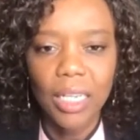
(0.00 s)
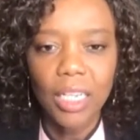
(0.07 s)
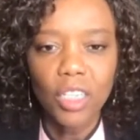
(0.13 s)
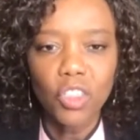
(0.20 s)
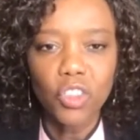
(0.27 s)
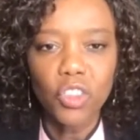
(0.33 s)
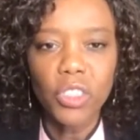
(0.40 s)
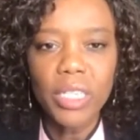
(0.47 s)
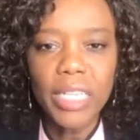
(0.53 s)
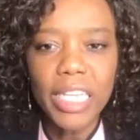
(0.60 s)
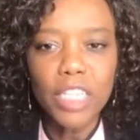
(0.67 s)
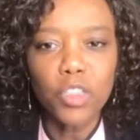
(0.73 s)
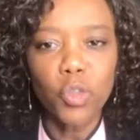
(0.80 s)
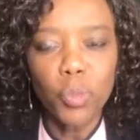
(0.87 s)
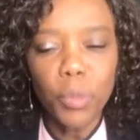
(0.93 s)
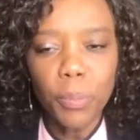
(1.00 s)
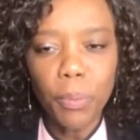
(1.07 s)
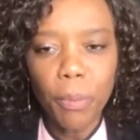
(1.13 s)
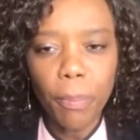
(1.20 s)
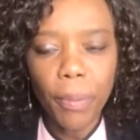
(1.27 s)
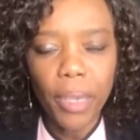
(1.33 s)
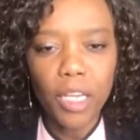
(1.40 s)
You need to be
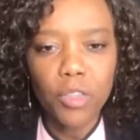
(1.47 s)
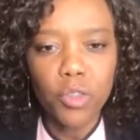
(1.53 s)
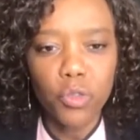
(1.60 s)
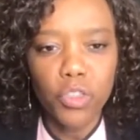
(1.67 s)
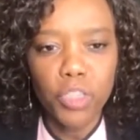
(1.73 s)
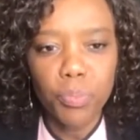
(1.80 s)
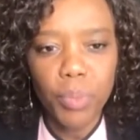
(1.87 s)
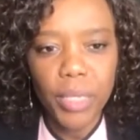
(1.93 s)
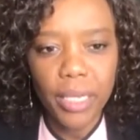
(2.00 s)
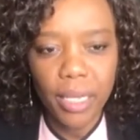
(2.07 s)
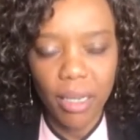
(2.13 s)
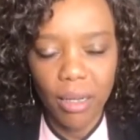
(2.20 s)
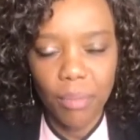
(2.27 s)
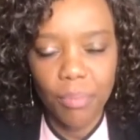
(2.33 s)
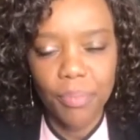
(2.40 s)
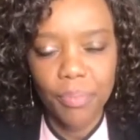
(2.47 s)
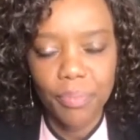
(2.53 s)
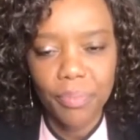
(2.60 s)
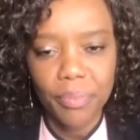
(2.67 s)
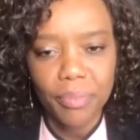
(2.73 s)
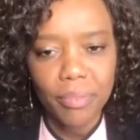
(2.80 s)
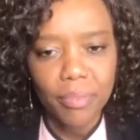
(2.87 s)
prepared to speak up.
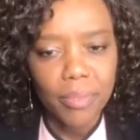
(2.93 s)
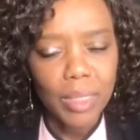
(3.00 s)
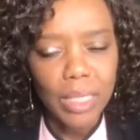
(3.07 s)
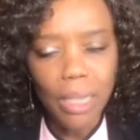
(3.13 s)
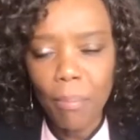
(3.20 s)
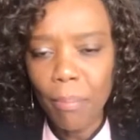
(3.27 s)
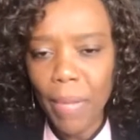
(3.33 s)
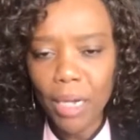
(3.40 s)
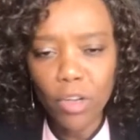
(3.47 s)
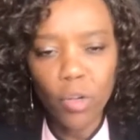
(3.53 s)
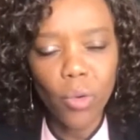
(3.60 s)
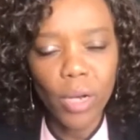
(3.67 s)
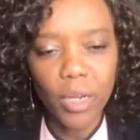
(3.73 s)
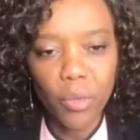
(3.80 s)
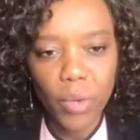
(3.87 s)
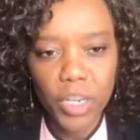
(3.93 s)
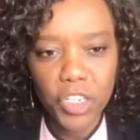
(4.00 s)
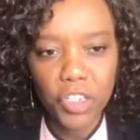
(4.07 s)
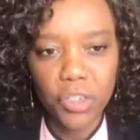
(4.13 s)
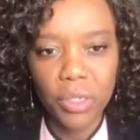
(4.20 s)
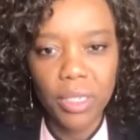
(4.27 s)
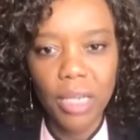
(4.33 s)

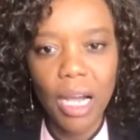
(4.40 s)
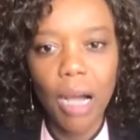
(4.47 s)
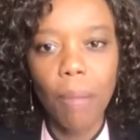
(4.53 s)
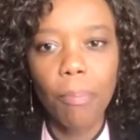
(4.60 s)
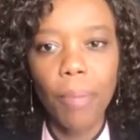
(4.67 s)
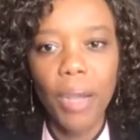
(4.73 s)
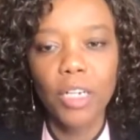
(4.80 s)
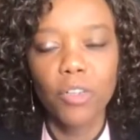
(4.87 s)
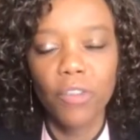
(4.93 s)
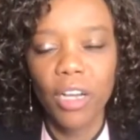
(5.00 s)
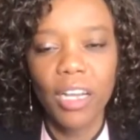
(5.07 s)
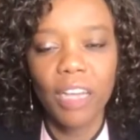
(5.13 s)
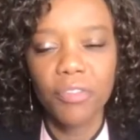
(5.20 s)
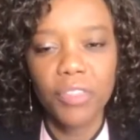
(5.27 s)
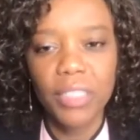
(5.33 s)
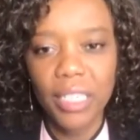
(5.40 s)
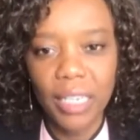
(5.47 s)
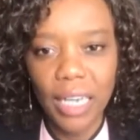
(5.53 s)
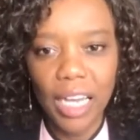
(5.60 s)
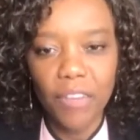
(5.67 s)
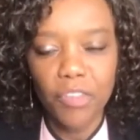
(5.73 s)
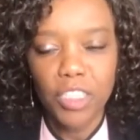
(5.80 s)
Microaggression are part of our everyday
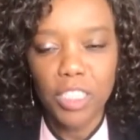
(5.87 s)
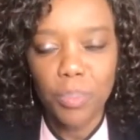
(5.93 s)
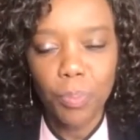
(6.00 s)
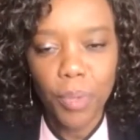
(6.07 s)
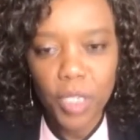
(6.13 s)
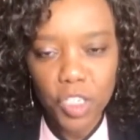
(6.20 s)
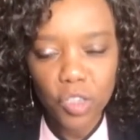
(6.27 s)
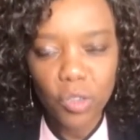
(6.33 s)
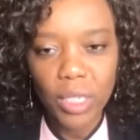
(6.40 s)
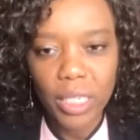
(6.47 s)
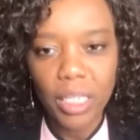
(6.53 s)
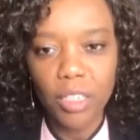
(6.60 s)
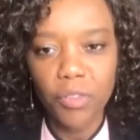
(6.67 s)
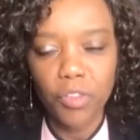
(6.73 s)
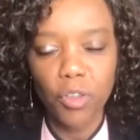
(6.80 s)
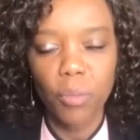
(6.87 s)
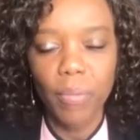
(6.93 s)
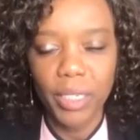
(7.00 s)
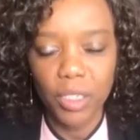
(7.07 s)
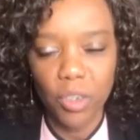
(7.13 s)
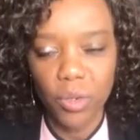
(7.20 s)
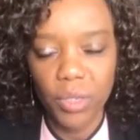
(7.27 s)
life, especially if you're a
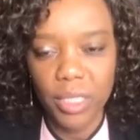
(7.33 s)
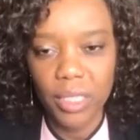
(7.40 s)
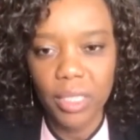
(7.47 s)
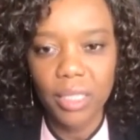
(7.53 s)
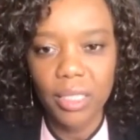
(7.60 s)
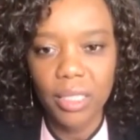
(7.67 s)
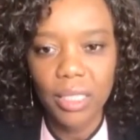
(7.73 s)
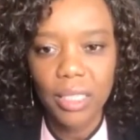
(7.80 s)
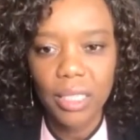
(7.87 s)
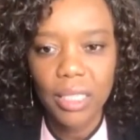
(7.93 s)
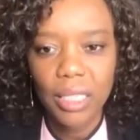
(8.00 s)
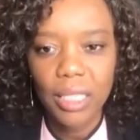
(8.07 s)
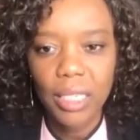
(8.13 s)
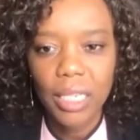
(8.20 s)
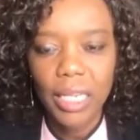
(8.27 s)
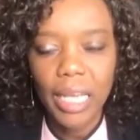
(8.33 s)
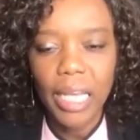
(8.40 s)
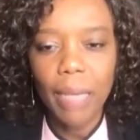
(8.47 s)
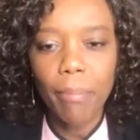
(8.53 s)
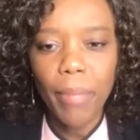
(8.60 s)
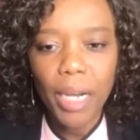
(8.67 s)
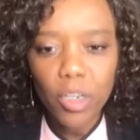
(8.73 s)
minority.
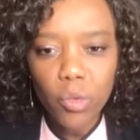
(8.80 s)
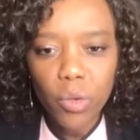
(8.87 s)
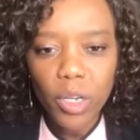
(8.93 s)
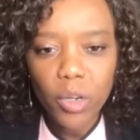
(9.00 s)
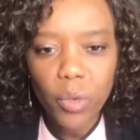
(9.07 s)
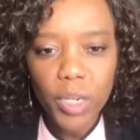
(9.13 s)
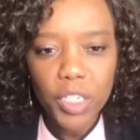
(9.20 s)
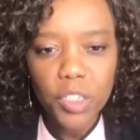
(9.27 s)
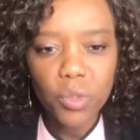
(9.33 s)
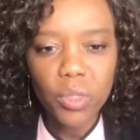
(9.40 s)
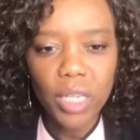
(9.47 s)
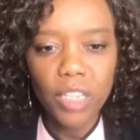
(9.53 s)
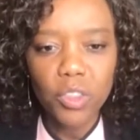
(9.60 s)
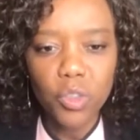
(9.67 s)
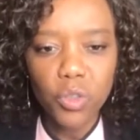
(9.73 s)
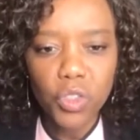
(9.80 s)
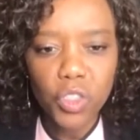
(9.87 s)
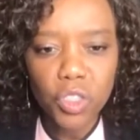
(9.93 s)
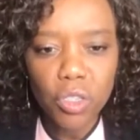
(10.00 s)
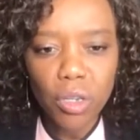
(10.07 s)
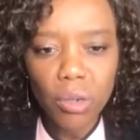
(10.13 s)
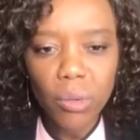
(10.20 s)
And microaggression are those
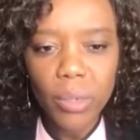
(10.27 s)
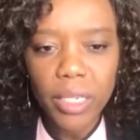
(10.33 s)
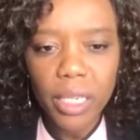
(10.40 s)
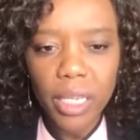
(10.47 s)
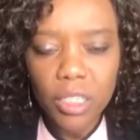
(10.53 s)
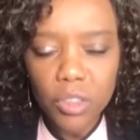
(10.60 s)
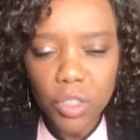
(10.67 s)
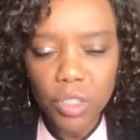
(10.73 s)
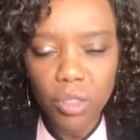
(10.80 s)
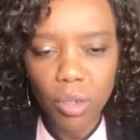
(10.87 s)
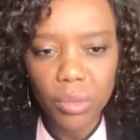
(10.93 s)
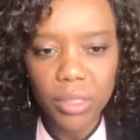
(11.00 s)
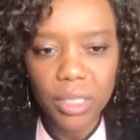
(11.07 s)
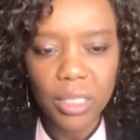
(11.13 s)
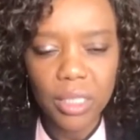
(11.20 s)
subtle insults